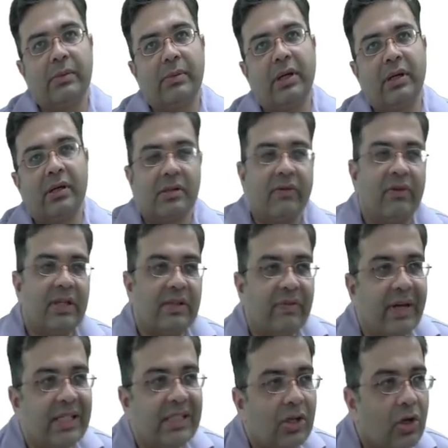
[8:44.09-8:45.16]
Because of
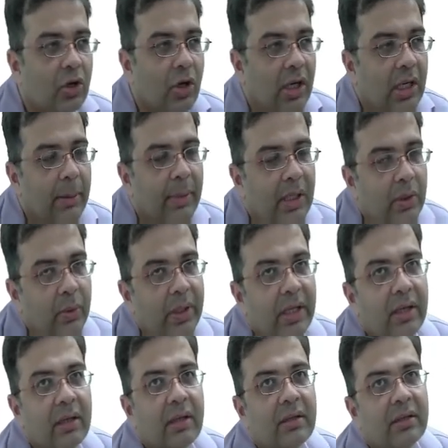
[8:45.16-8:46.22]
dysphagia, not unable to
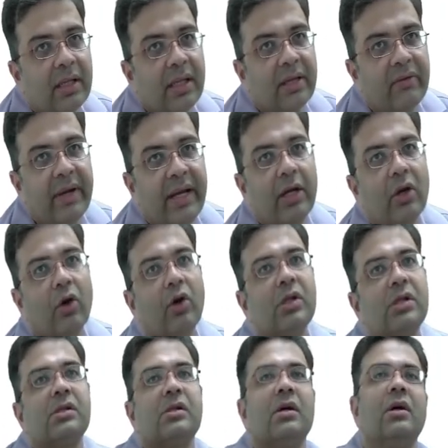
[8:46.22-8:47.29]
eat, there's weight
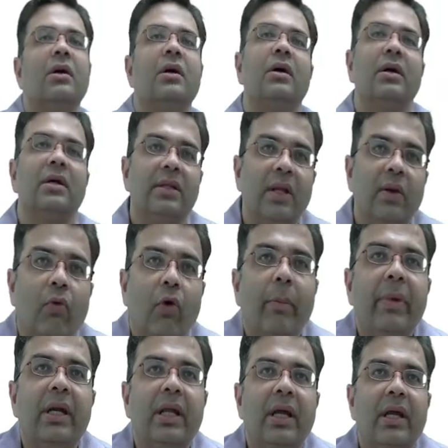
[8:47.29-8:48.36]
loss, then
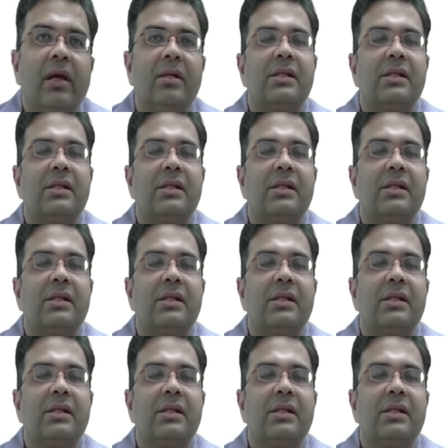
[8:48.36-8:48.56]
vomiting.